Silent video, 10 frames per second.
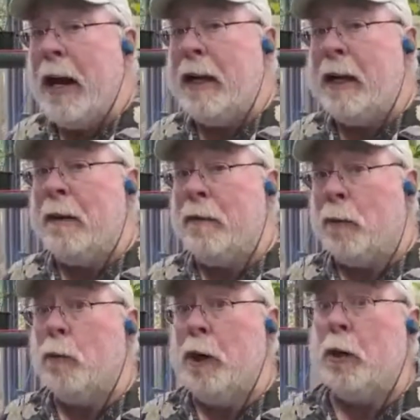any of the
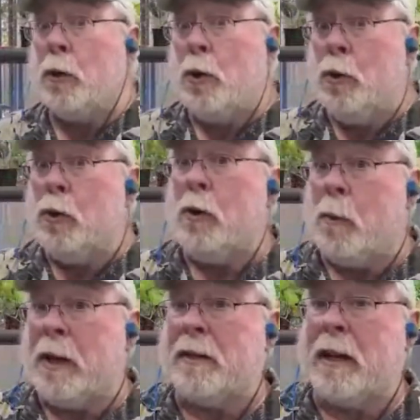real cool
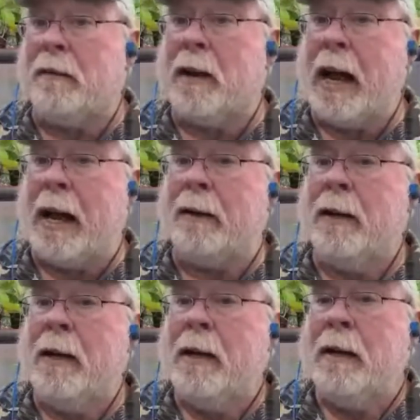ones I've got
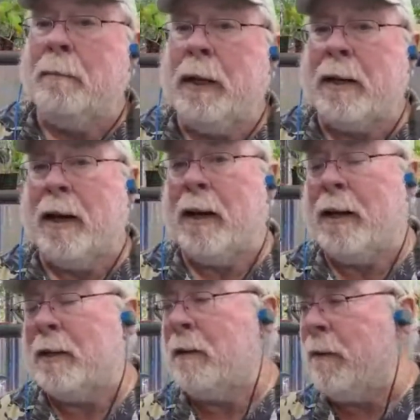
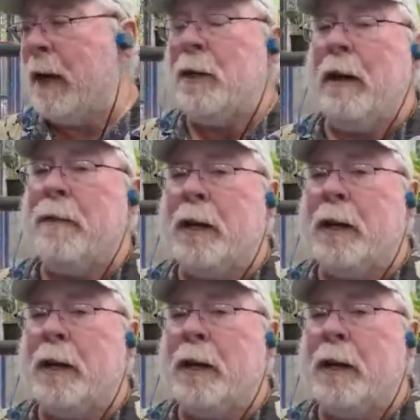because if I if I